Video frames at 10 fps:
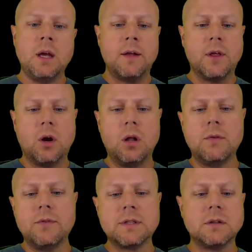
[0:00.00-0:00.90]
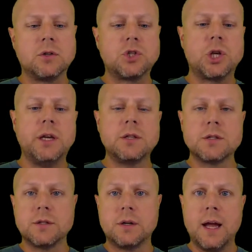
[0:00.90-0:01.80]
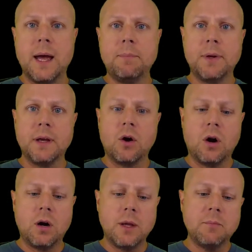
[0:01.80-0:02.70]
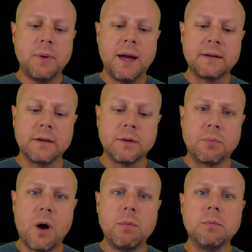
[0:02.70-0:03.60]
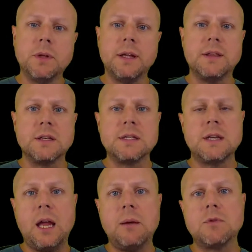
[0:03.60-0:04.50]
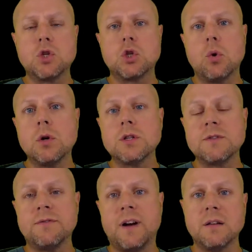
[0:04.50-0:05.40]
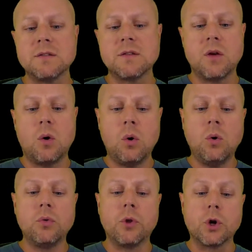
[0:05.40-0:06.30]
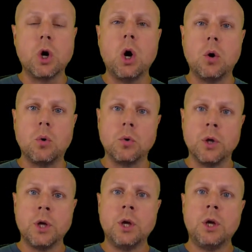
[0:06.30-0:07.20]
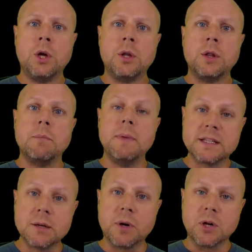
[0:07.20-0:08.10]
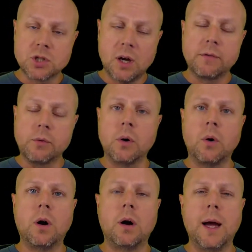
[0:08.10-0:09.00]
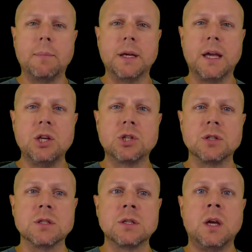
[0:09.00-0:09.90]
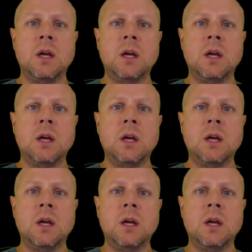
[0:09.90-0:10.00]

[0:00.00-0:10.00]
and that all of these little changes that are happening are impacting probably the same source files that hold the code that makes up our software or our applications.